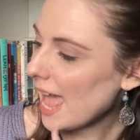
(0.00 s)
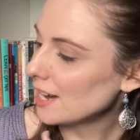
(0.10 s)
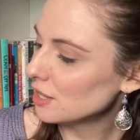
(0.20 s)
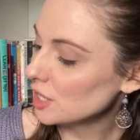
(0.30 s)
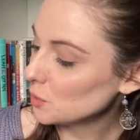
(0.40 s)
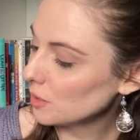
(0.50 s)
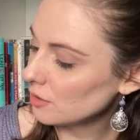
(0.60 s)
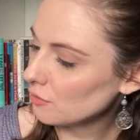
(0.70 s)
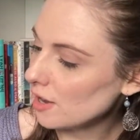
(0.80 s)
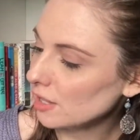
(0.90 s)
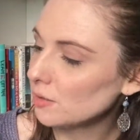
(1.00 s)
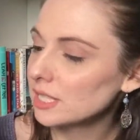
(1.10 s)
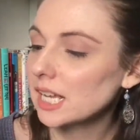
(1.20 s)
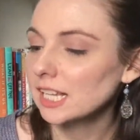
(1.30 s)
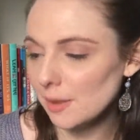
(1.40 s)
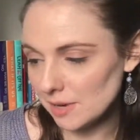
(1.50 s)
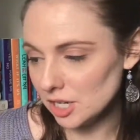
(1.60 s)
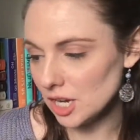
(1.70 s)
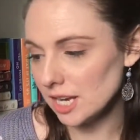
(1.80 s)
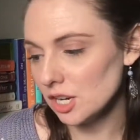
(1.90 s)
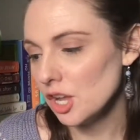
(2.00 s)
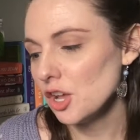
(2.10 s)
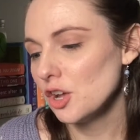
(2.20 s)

And this one follows Calamity Jane,